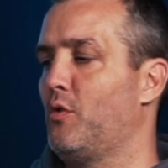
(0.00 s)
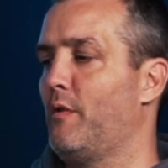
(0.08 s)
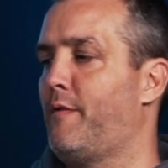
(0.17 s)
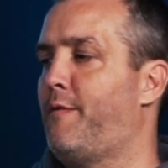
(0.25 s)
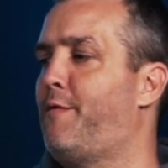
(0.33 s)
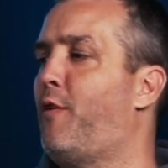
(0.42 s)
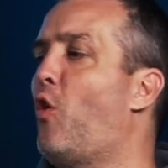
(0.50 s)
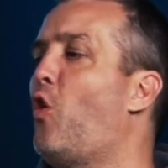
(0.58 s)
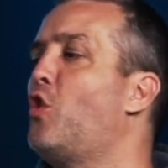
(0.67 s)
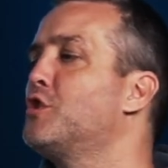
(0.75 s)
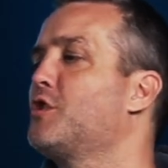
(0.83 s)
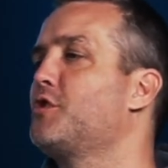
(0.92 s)

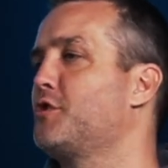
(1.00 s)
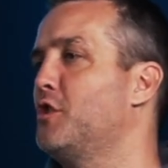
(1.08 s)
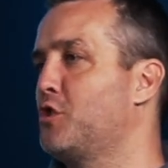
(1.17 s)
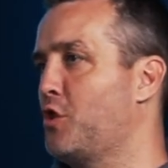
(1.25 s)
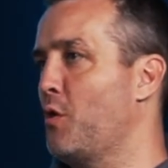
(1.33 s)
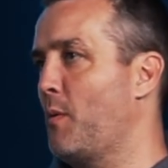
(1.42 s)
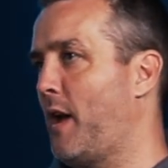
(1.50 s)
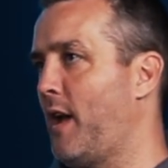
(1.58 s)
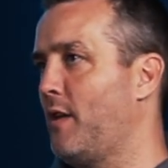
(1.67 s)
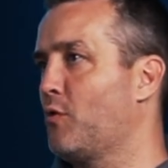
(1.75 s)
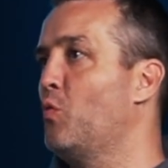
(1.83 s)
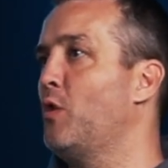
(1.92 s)
forced to do
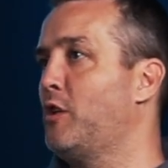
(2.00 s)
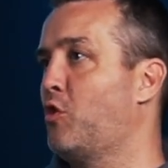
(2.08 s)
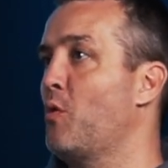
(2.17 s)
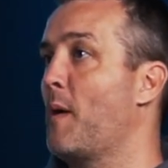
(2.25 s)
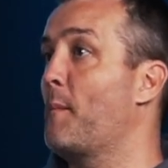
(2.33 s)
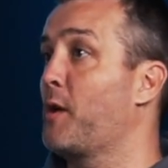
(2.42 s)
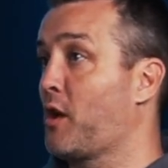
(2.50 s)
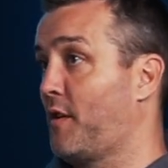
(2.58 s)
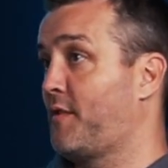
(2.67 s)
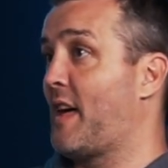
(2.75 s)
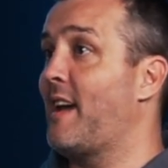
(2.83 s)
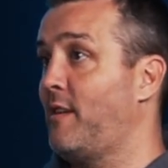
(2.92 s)
it. We do it
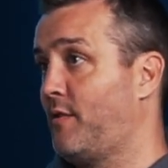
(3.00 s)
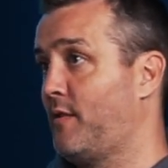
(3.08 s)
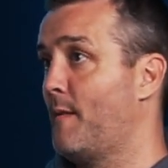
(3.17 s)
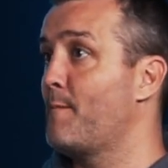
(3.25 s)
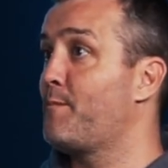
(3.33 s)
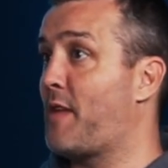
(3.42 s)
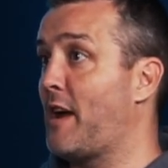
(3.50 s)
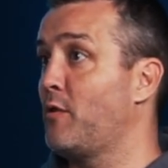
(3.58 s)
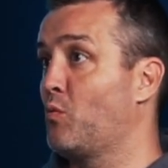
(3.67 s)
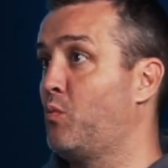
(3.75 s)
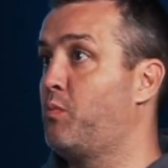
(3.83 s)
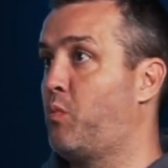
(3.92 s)
because that is
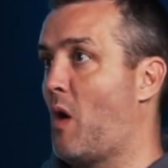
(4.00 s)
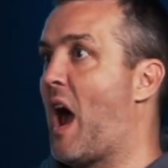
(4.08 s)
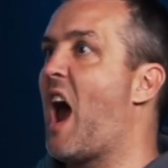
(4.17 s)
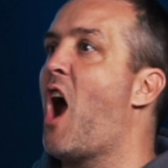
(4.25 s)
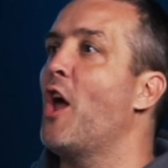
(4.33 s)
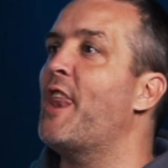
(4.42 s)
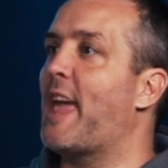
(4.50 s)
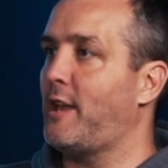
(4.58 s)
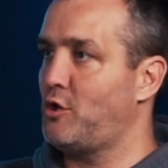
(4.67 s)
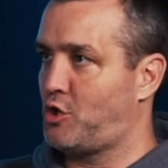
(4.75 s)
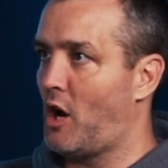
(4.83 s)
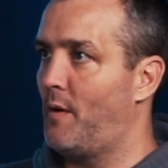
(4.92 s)
our
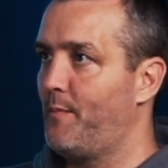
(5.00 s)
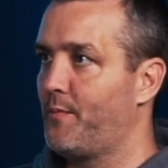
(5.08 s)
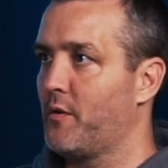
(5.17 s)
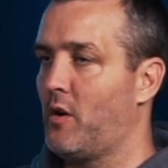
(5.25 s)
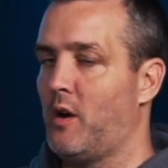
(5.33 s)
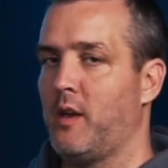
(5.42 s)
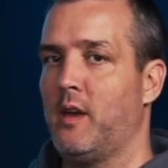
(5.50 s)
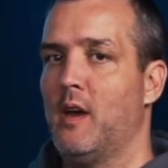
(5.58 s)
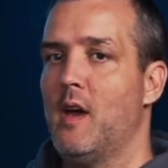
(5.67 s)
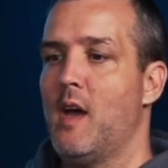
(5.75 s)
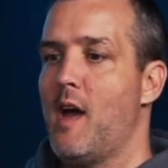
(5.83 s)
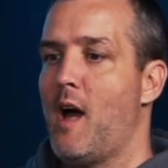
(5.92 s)
nature, right?
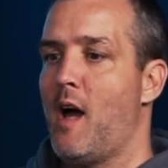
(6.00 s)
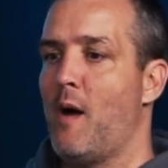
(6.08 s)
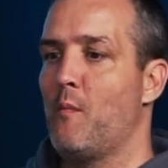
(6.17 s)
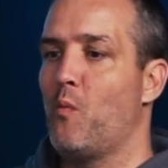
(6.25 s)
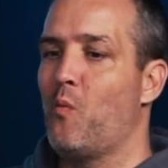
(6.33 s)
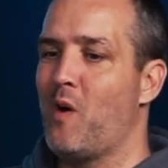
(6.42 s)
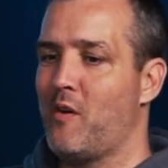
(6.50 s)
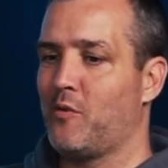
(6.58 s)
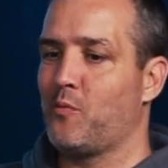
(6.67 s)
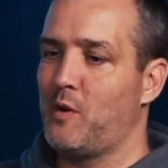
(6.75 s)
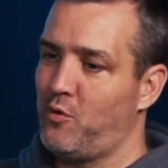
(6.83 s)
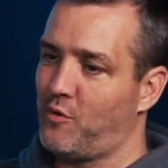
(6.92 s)

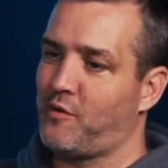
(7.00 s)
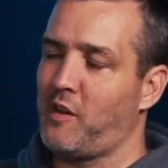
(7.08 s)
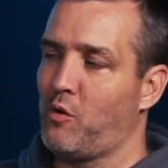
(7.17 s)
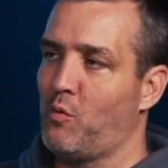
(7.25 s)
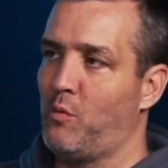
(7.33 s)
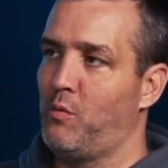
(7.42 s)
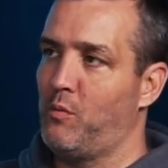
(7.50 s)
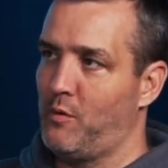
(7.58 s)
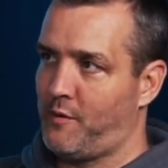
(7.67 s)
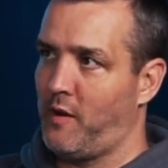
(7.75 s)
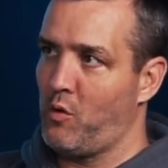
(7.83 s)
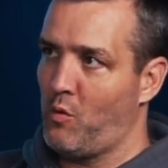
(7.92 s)
Whereas when you're a
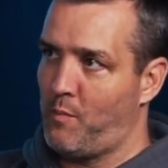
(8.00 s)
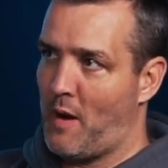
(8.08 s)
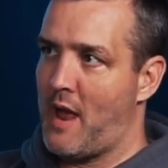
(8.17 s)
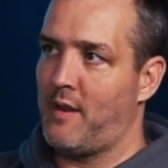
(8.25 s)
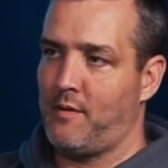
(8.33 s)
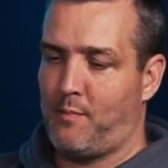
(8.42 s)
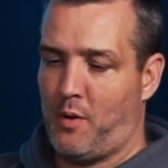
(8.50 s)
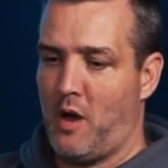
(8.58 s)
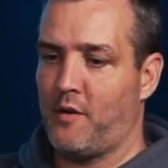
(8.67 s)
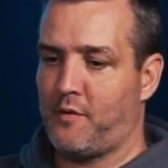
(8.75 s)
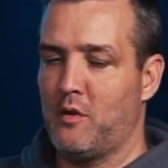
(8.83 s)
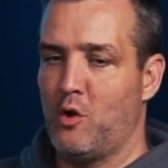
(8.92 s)
single band
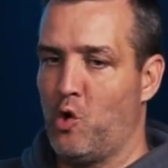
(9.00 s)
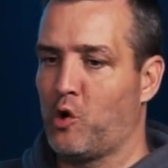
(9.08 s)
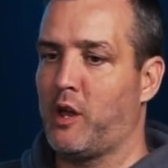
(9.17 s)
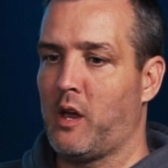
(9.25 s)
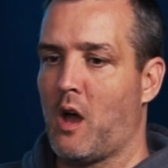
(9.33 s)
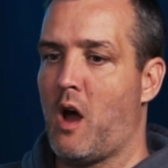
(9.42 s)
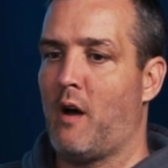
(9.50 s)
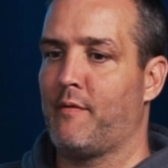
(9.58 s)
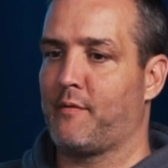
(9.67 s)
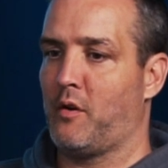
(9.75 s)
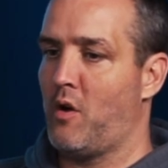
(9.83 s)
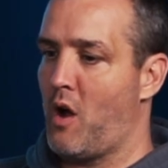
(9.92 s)
person looking
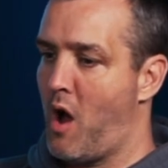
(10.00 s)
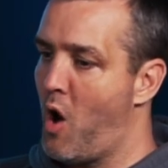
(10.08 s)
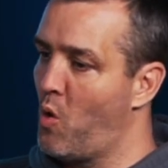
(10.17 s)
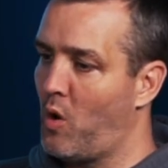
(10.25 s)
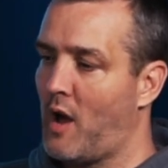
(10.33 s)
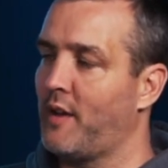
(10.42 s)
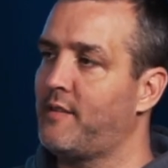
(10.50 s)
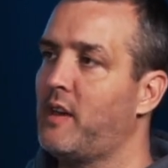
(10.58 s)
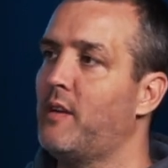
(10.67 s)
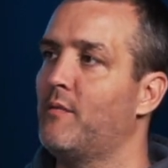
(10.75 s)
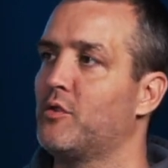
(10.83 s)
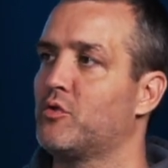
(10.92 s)
after a whole IT
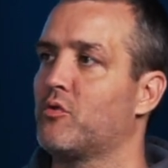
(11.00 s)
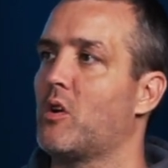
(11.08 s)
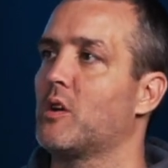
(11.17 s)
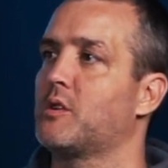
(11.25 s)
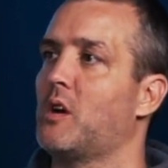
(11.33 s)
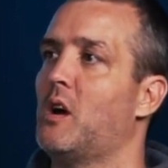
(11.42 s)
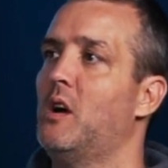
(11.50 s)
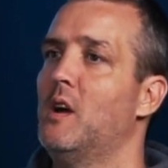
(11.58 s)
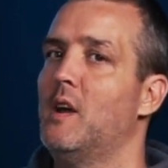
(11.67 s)
infrastructure,